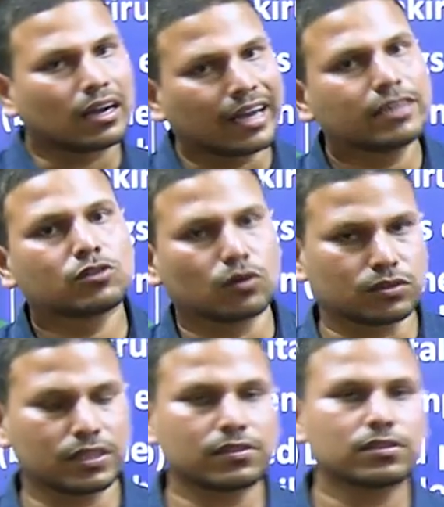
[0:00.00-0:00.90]
right
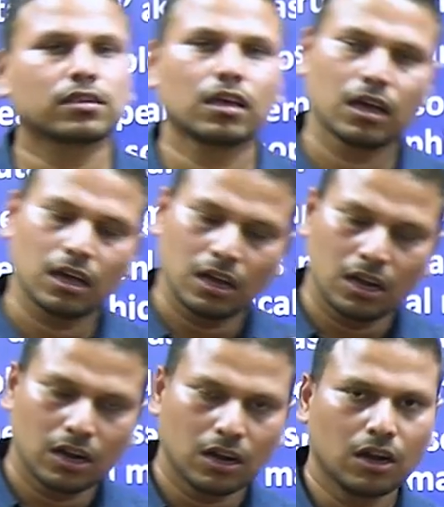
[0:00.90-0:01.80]
sources
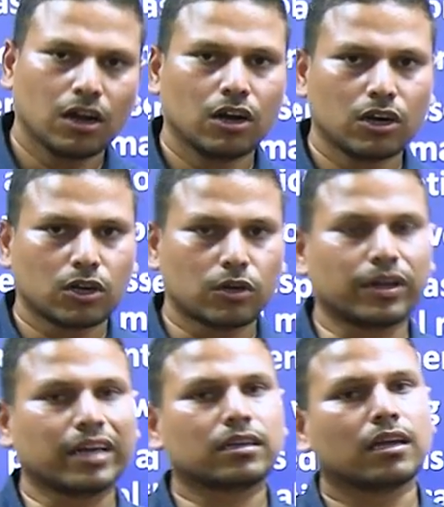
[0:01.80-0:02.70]
to
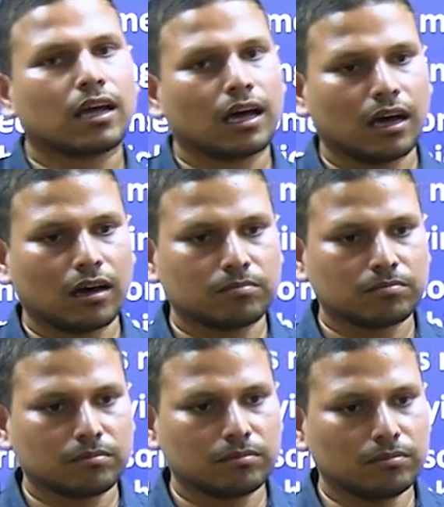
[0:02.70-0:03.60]
get
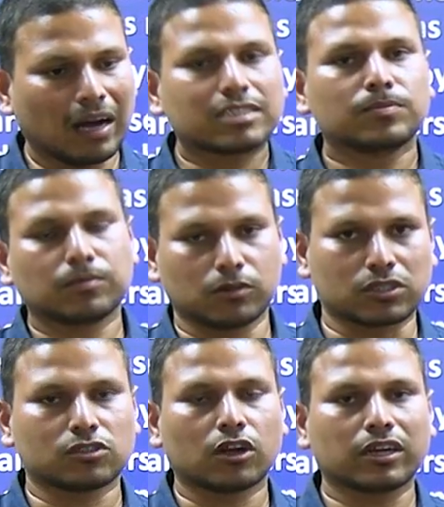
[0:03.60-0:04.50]
maximum
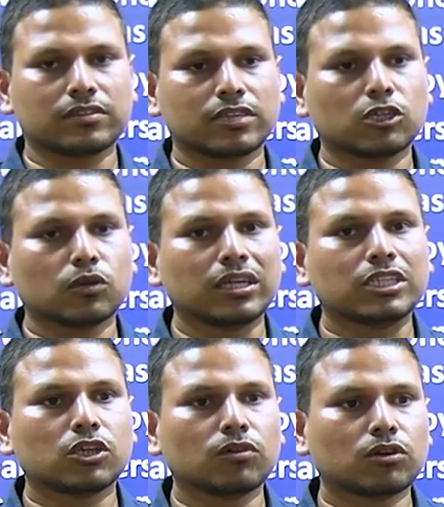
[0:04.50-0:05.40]
questions, or you can say to
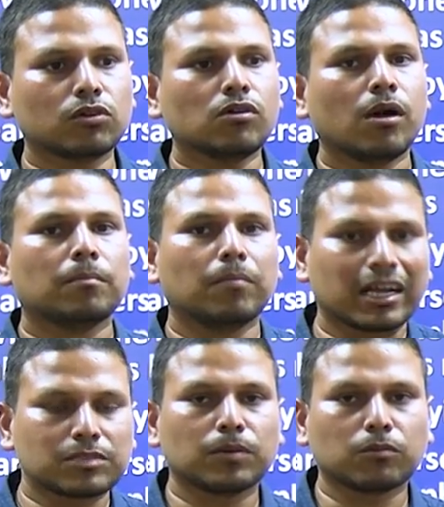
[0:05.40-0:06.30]
reach out to
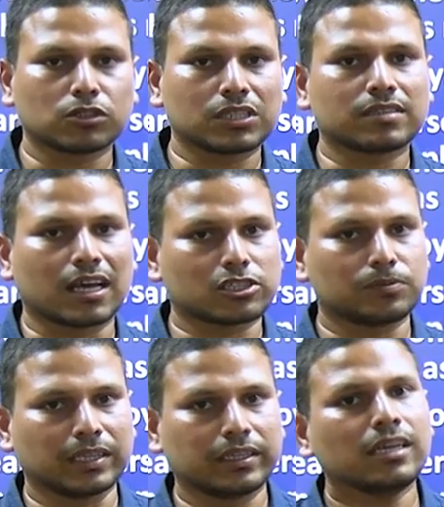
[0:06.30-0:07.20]
maximum questions
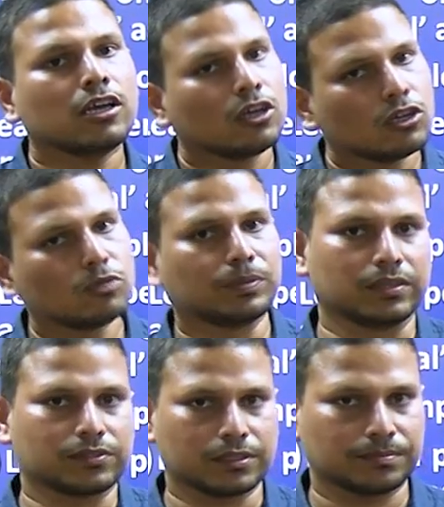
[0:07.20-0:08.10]
asked by the U
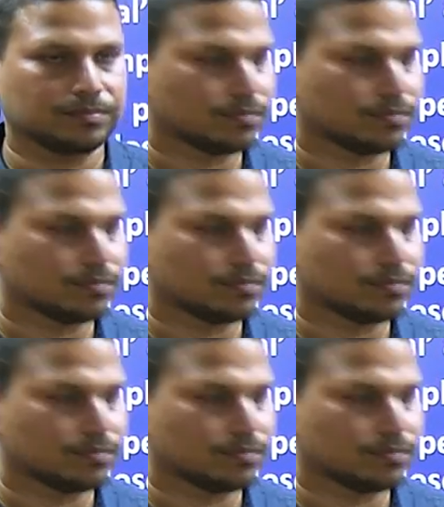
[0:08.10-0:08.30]
P S C.